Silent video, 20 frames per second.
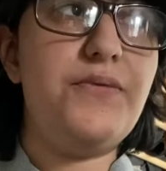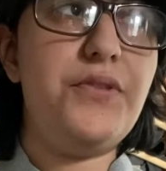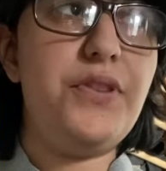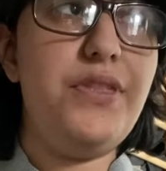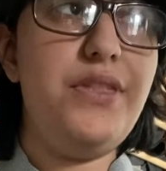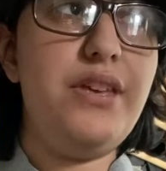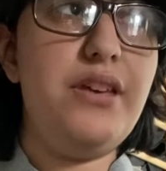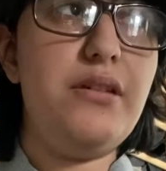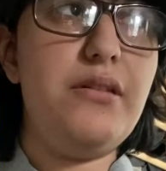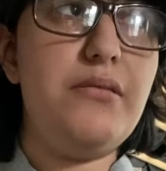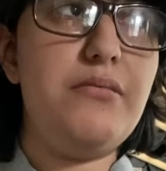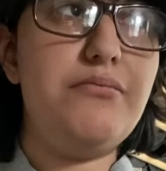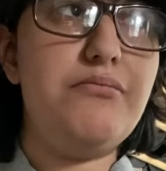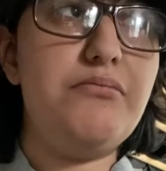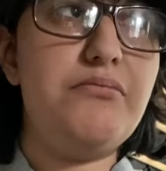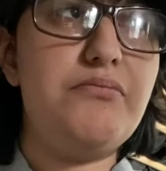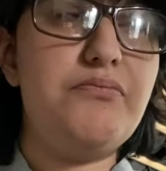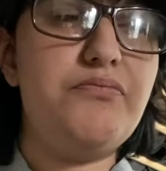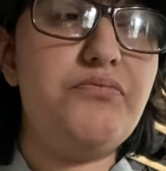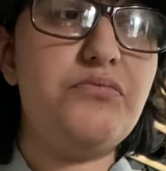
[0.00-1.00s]
for them.
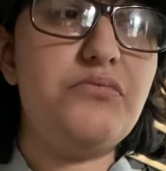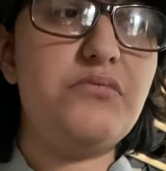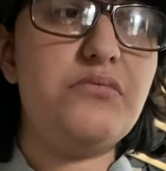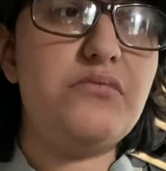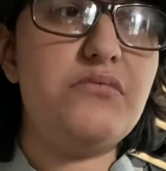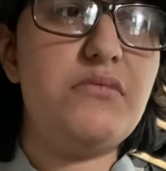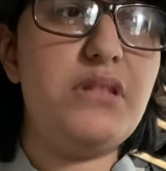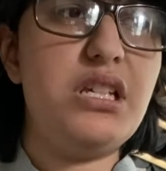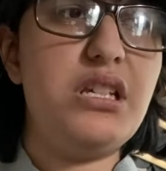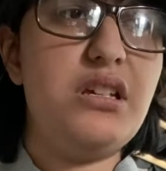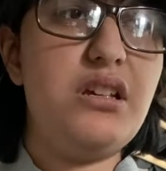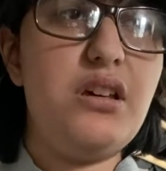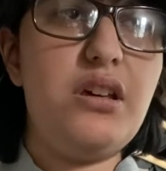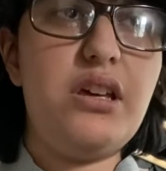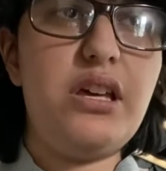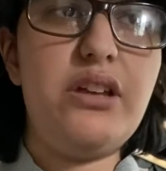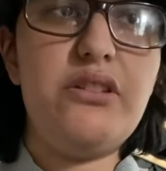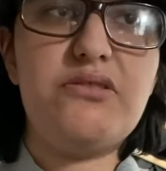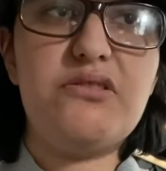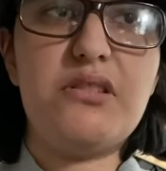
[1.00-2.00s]

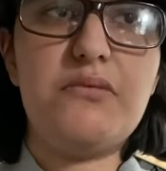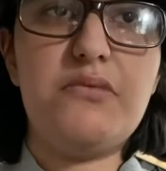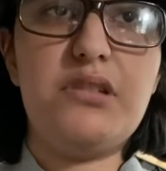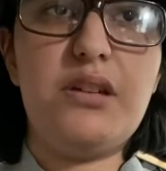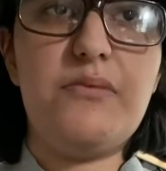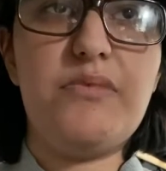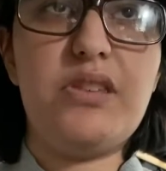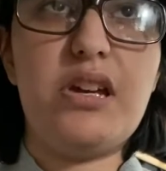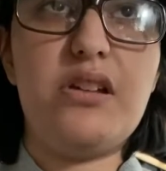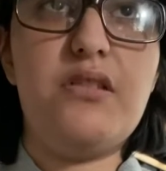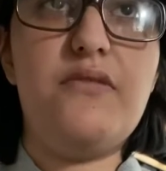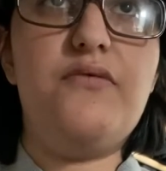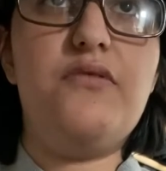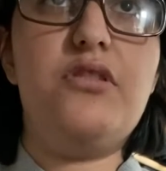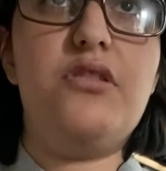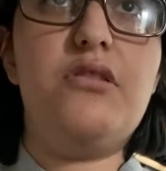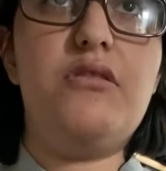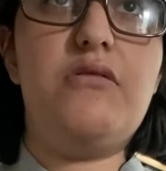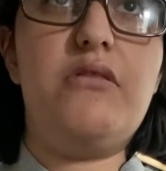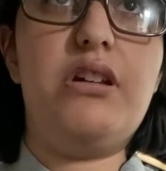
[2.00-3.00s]
And sometimes out of
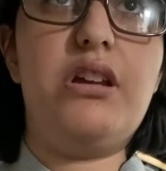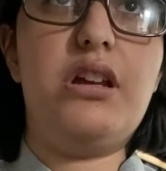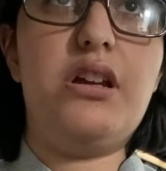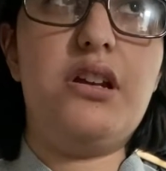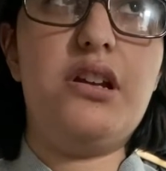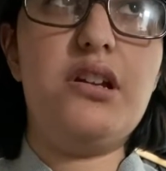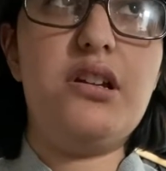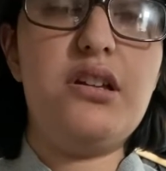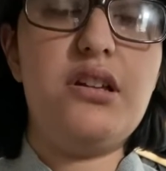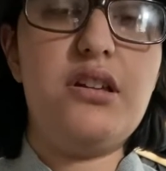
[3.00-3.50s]
nowhere,